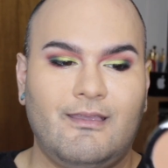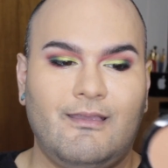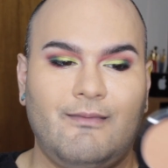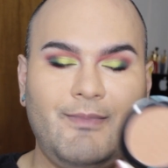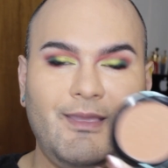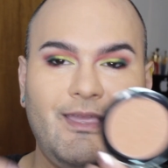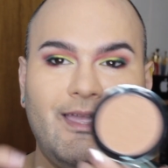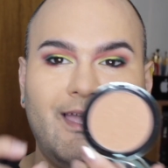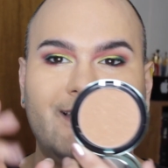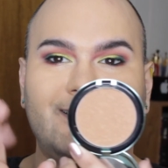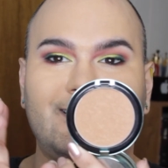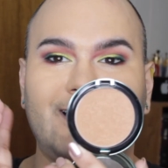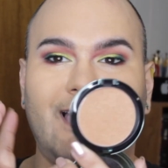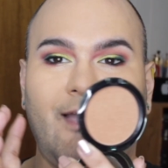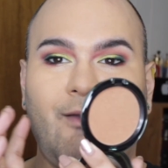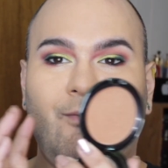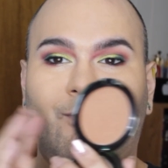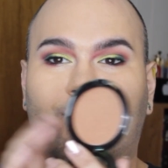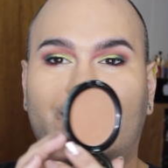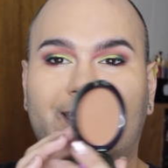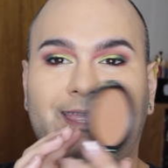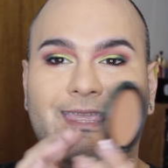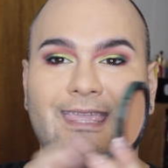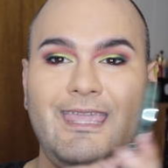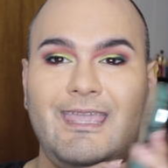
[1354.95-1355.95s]
Because I
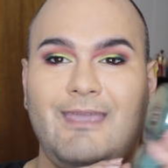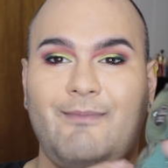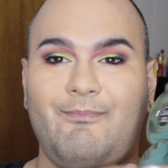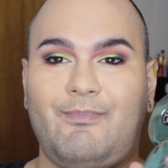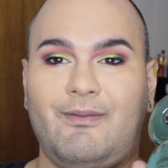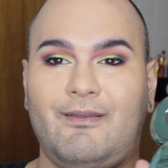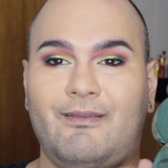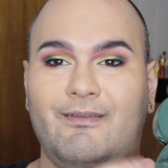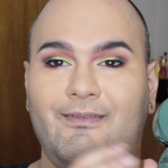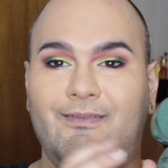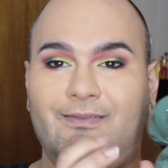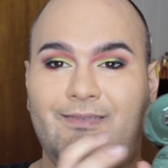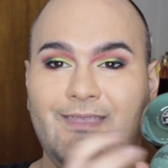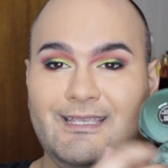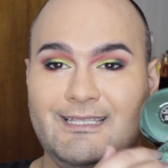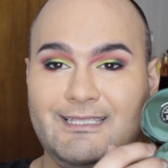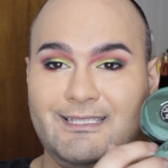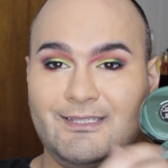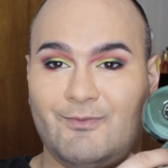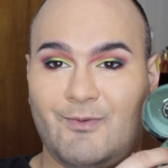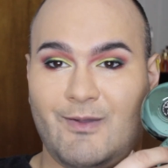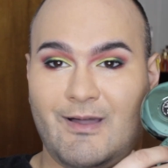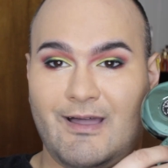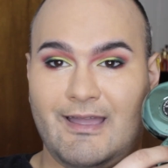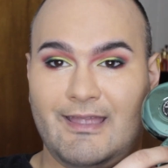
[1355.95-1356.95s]
want to keep
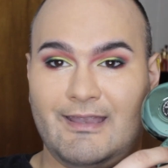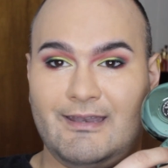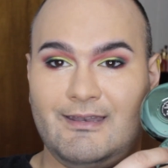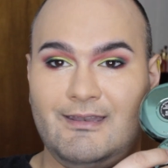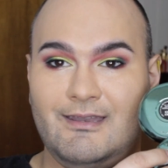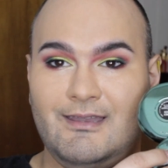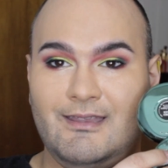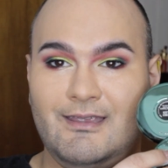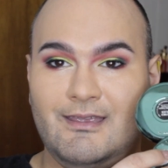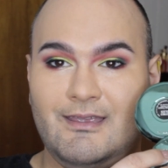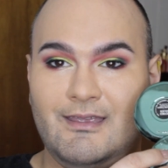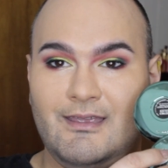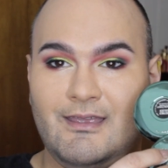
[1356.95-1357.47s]
this one,